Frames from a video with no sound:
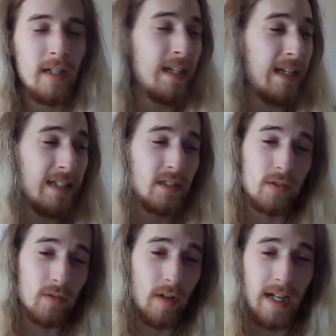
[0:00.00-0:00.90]
It's
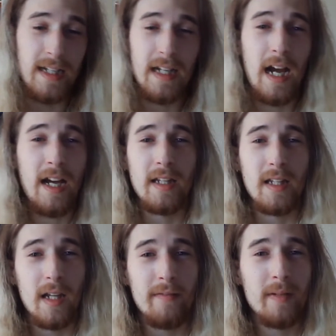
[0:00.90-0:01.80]
great. I
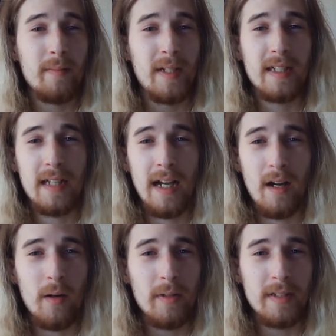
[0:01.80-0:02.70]
love it because I
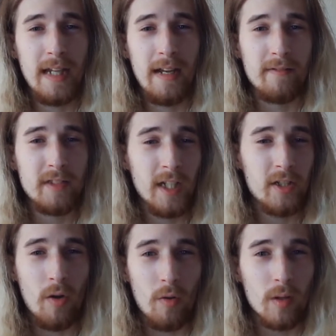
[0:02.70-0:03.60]
always have such
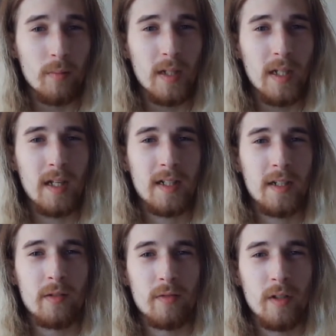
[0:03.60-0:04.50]
horrible luck on
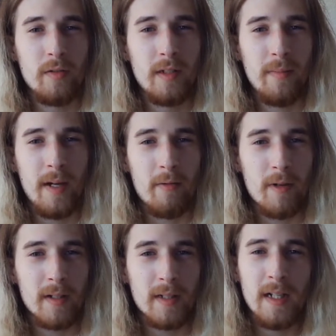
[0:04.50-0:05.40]
the road to my
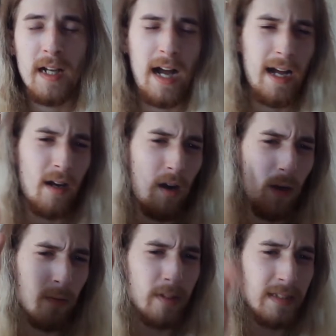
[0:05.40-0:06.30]
work. I
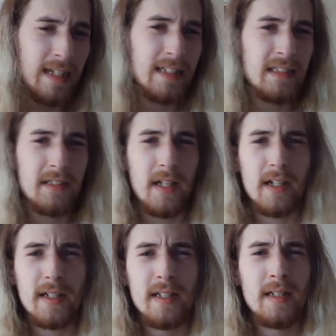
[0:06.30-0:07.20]
always get stuck
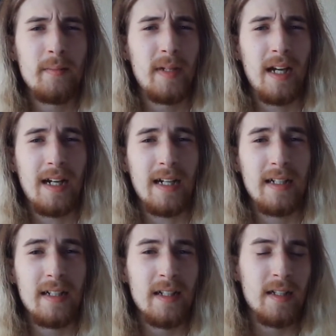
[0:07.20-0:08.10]
behind
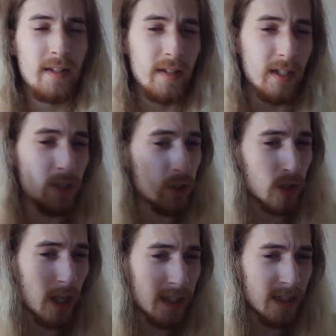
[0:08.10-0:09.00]
the
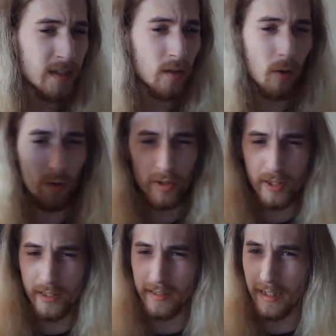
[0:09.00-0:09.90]
truck or
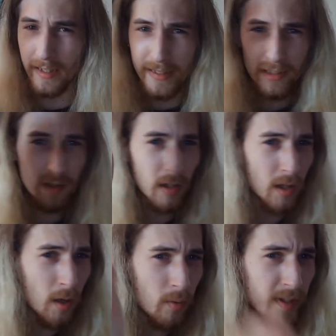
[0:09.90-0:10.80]
just the
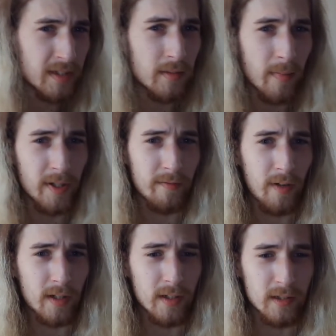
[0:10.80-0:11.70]
slowest
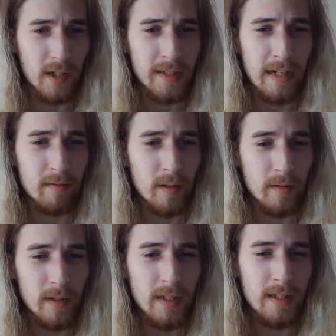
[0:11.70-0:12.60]
motherfuckers on that road
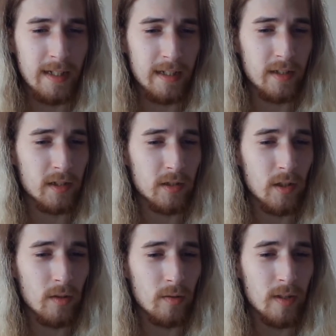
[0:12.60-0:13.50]
that just
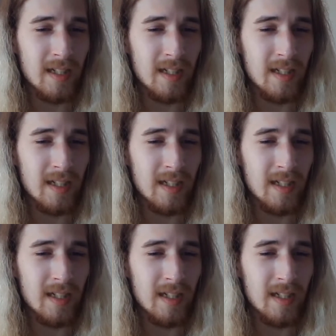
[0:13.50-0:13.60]
go